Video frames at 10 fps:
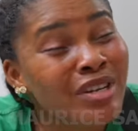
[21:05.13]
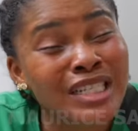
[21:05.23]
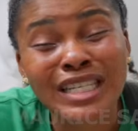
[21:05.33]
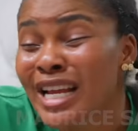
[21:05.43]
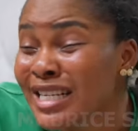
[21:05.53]

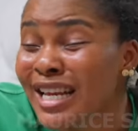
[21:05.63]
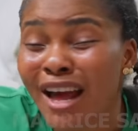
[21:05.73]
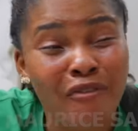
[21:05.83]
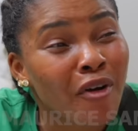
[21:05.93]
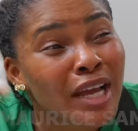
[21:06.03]
even say
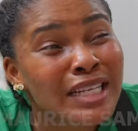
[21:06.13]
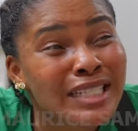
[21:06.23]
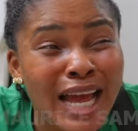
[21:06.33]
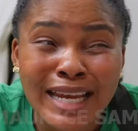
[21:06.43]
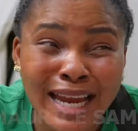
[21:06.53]
dinner for
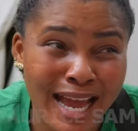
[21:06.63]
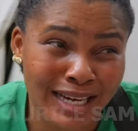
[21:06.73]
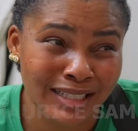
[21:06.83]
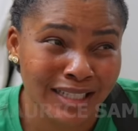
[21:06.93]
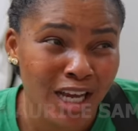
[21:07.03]
inside
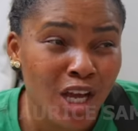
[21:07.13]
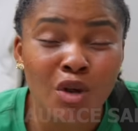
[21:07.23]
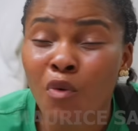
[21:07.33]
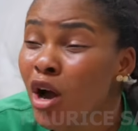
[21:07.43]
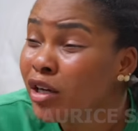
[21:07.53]
night.
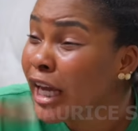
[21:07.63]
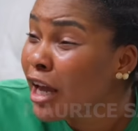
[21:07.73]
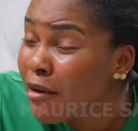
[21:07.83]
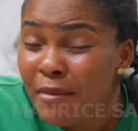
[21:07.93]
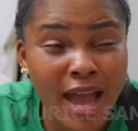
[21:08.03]
You won't
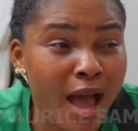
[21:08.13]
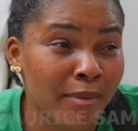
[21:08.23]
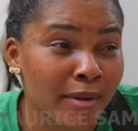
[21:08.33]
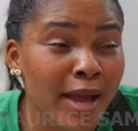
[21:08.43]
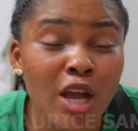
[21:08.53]
kill me,
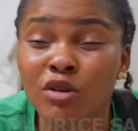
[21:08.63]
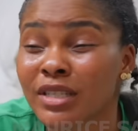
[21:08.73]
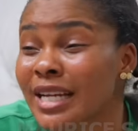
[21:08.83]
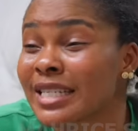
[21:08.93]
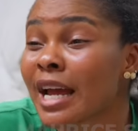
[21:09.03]
Abby. May use
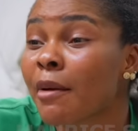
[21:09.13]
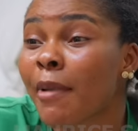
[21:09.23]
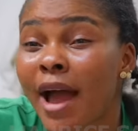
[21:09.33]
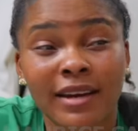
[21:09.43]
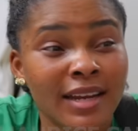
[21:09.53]
and take
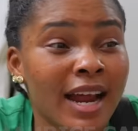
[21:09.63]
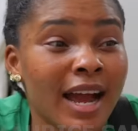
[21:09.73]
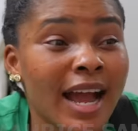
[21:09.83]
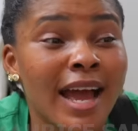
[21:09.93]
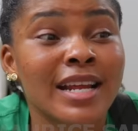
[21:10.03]
by
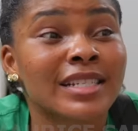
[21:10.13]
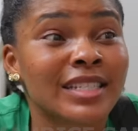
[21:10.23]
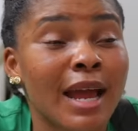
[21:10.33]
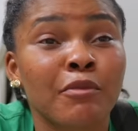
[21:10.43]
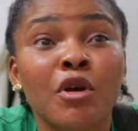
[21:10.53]
another car. This
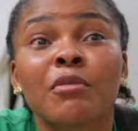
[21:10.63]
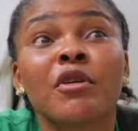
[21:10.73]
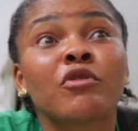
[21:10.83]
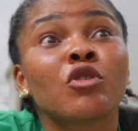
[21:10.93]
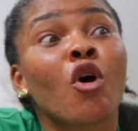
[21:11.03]
time, not
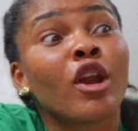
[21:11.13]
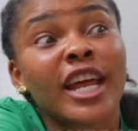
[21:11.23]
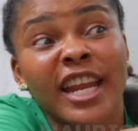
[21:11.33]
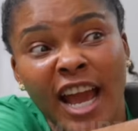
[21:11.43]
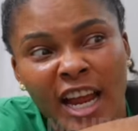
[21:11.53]
even
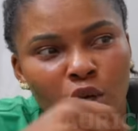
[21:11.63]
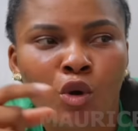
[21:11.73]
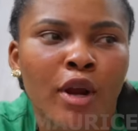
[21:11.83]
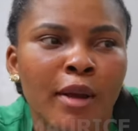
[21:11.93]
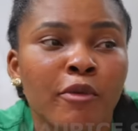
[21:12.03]
already hand
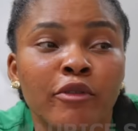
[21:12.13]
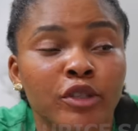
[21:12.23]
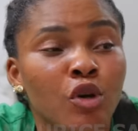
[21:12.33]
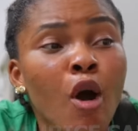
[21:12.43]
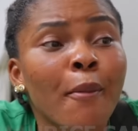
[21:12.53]
go
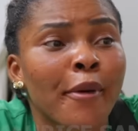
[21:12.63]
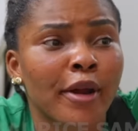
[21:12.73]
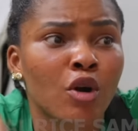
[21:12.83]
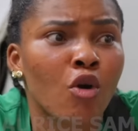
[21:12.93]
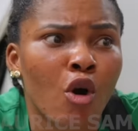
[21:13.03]
remove. The whole
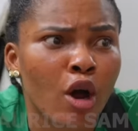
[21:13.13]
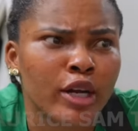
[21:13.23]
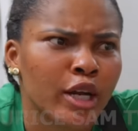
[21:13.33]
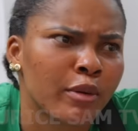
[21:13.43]
body go come